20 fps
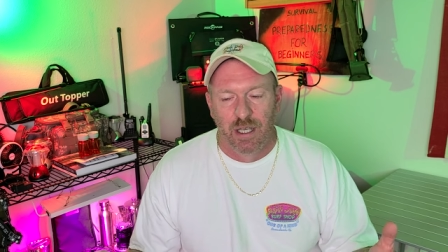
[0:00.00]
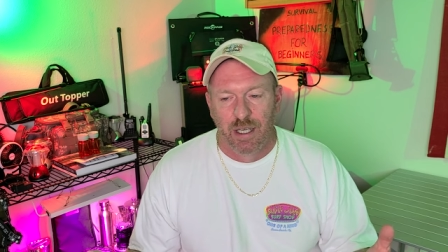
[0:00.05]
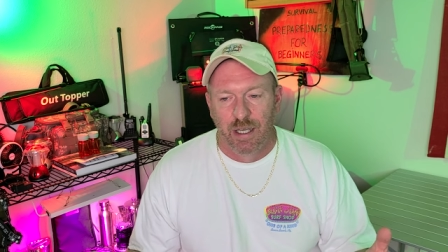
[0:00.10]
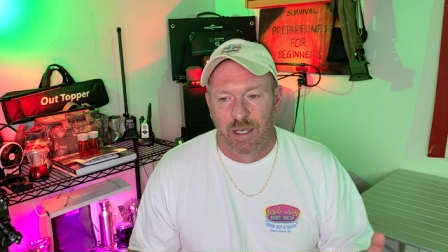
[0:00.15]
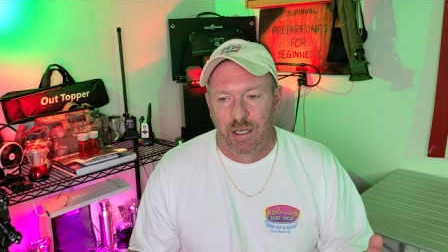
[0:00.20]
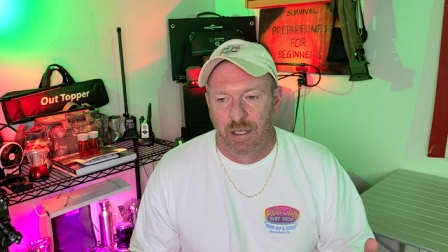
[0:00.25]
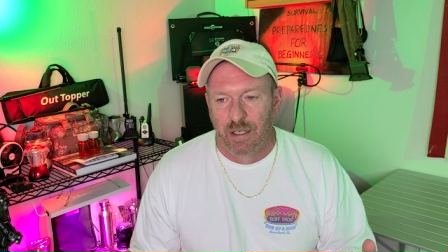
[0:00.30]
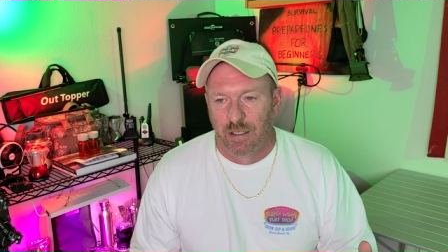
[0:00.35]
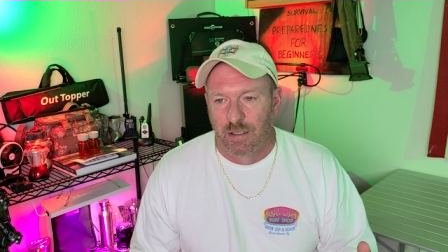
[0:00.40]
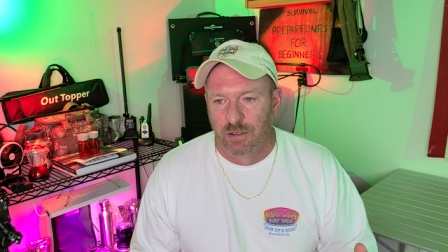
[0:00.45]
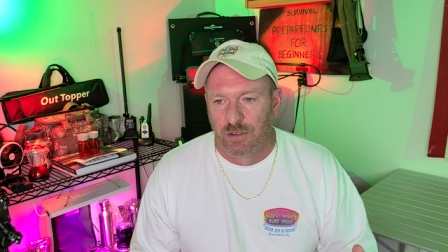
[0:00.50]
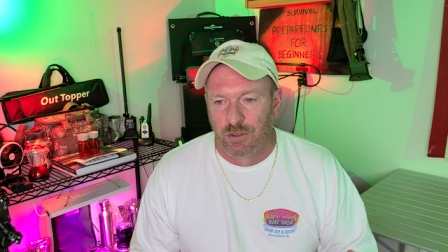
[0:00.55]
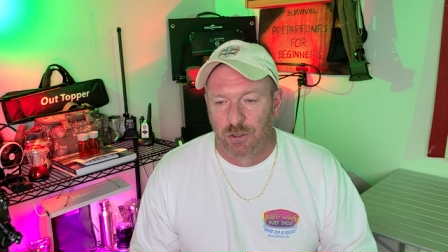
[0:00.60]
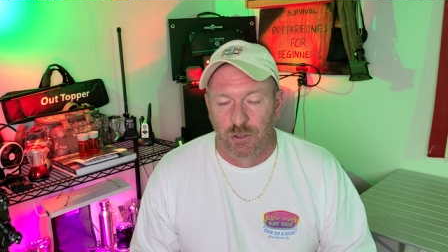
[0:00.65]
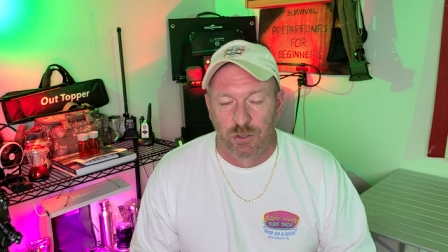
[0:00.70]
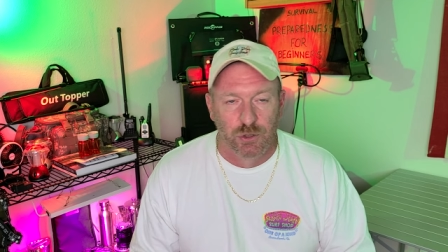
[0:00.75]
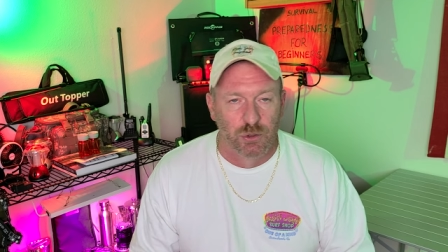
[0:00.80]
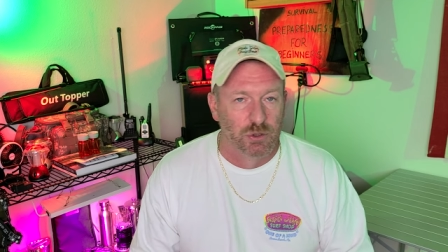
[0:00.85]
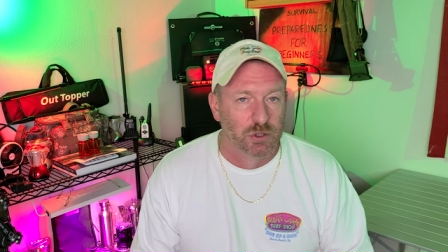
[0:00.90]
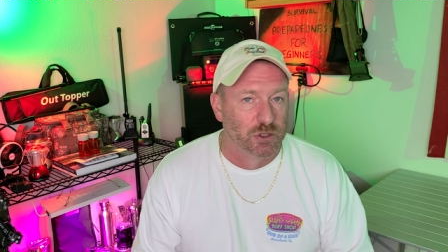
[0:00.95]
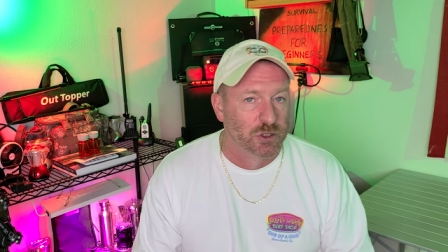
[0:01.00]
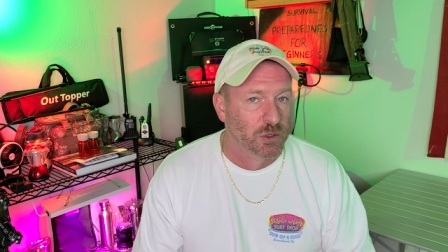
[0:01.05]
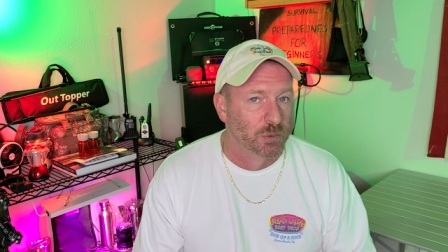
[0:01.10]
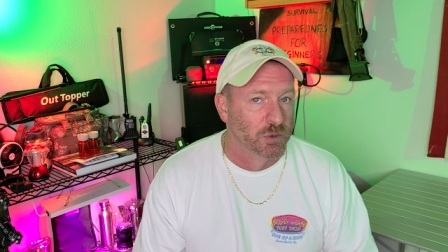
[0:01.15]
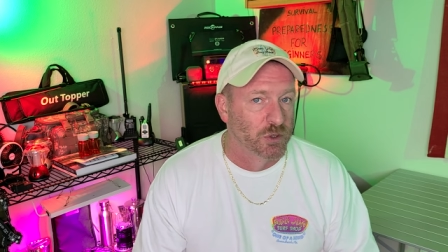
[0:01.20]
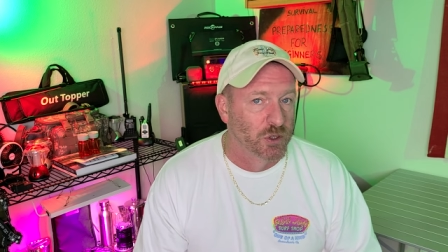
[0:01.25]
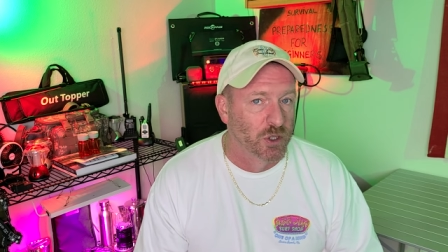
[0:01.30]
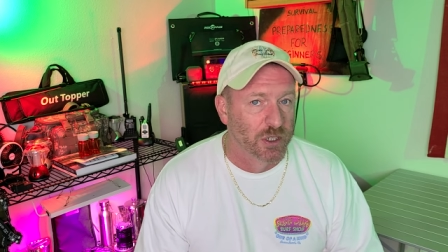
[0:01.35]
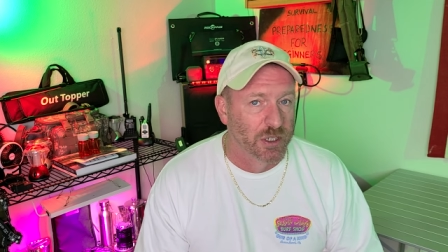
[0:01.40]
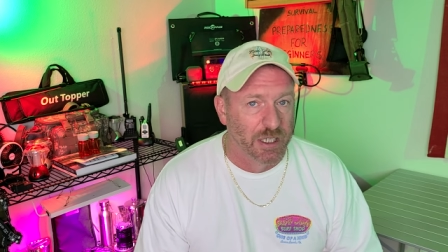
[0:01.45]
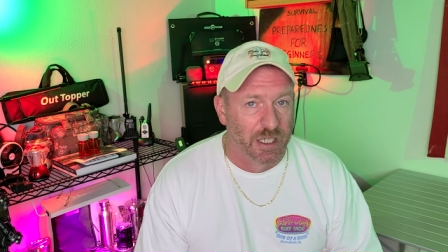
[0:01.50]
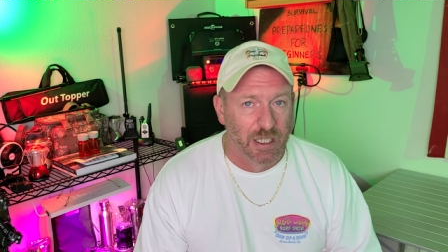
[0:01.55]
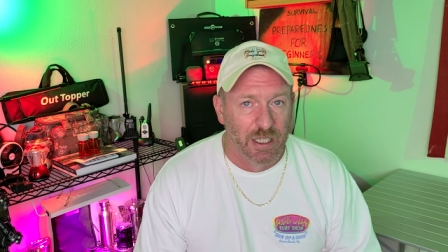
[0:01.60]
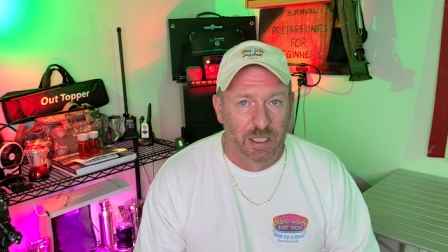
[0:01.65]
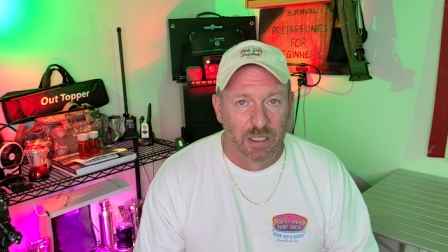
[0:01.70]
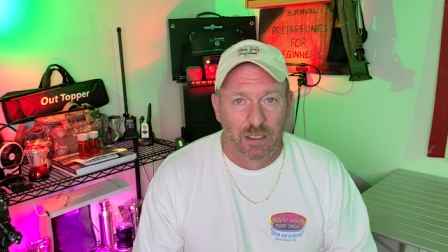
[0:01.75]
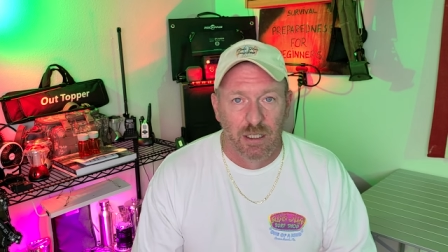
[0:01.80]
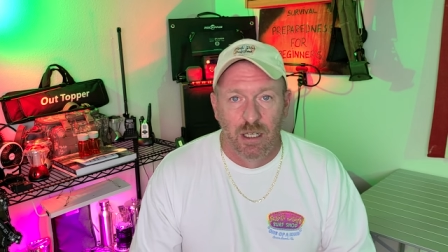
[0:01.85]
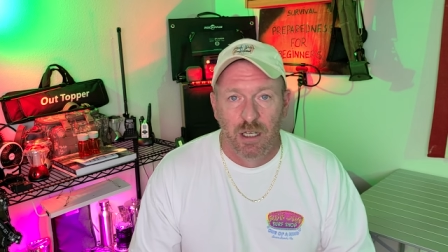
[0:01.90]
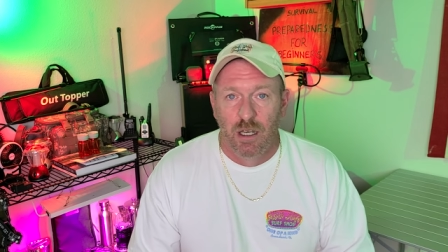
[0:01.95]
and you're doing some
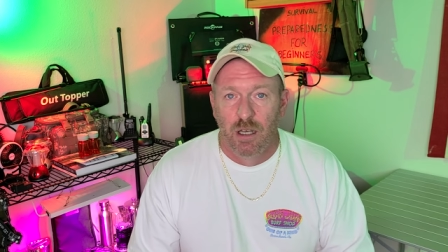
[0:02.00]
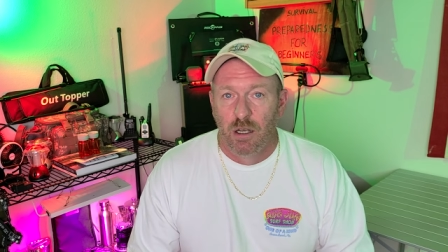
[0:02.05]
cooking.